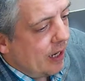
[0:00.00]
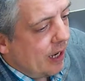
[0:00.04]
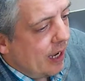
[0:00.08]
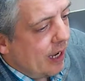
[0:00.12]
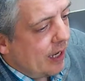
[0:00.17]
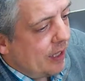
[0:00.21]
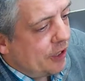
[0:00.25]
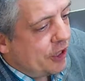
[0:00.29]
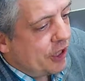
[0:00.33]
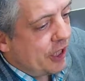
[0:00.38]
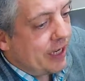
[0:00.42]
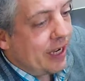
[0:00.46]

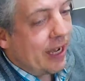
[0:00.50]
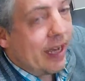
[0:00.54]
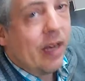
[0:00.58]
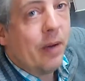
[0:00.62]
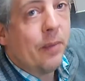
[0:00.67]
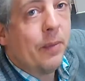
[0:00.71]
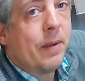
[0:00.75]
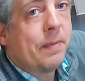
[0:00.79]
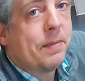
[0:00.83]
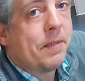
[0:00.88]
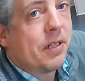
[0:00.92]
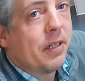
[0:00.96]
and check out
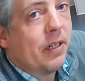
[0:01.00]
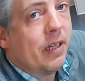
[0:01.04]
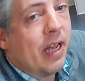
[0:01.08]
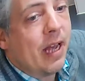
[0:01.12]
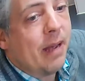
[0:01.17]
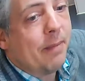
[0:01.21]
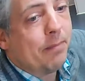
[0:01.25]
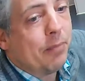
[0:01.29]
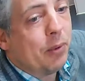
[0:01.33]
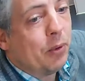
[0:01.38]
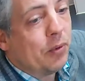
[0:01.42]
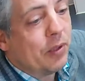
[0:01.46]
our website
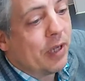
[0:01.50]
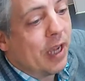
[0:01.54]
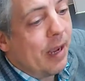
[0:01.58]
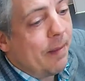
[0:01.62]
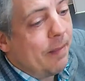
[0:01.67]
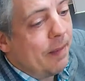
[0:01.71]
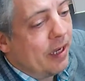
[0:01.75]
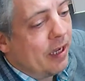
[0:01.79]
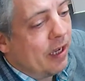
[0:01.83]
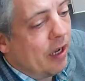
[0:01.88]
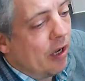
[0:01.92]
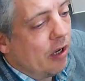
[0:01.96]
at
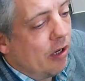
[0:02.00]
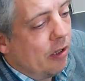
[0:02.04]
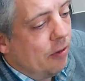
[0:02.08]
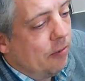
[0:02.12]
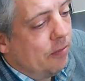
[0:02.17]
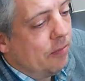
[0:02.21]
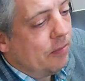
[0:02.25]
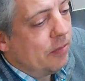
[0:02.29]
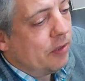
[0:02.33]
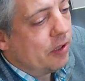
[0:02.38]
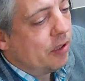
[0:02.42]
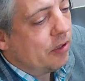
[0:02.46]

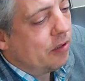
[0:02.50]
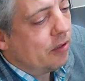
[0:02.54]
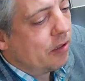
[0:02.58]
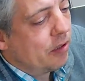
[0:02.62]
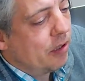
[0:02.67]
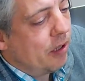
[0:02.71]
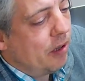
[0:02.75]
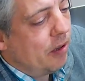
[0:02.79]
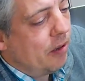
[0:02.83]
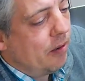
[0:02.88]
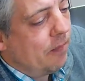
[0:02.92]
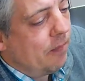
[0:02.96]

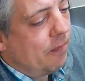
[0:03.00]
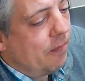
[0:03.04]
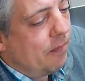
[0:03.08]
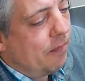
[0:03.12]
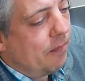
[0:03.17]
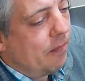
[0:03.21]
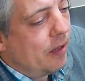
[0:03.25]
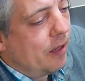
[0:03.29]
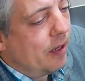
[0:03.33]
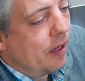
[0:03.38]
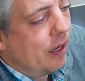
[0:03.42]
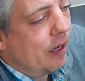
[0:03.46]
boardgamingathome.com.
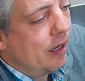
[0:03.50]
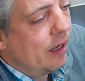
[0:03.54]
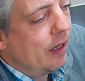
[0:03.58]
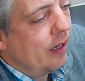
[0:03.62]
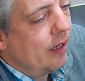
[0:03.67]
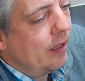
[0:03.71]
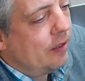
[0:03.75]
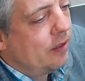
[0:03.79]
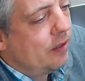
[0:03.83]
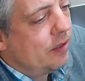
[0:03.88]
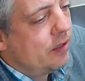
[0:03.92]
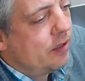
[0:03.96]

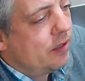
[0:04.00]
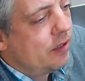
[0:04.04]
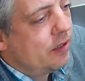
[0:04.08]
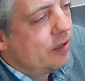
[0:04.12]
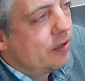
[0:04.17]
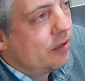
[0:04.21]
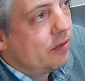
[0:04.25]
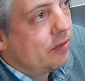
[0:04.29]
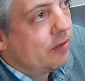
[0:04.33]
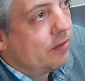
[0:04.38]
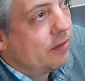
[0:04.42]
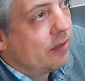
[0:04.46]
And
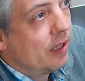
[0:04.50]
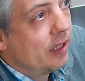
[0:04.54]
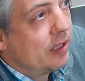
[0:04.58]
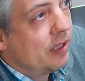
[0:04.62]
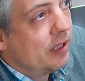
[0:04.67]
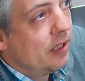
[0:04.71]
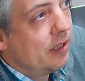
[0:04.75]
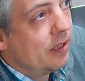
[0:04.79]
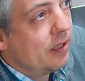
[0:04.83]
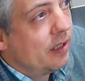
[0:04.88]
that's it,